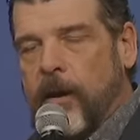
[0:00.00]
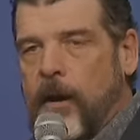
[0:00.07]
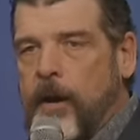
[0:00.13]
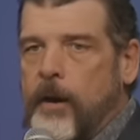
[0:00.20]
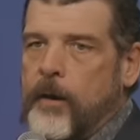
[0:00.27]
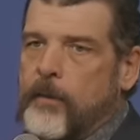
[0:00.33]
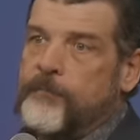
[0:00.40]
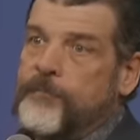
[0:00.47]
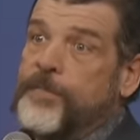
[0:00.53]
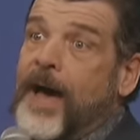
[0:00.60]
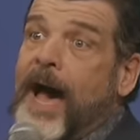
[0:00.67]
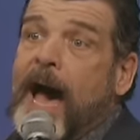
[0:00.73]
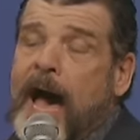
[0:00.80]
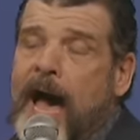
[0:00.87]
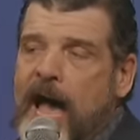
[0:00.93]
of the
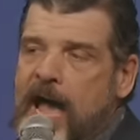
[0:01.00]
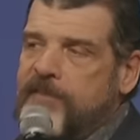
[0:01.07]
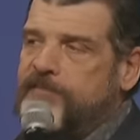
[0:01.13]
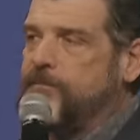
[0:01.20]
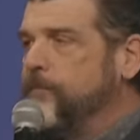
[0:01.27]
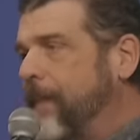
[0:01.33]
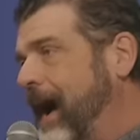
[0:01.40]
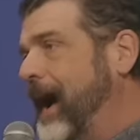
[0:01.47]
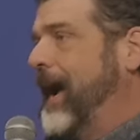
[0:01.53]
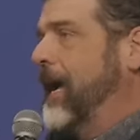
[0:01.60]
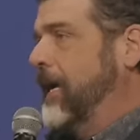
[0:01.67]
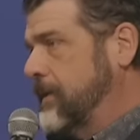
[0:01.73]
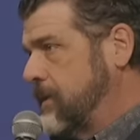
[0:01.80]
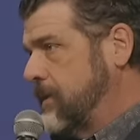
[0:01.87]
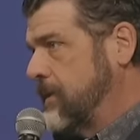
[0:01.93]
hive
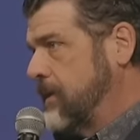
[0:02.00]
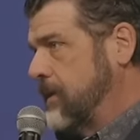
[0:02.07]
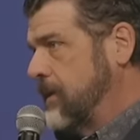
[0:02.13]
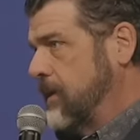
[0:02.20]
mind,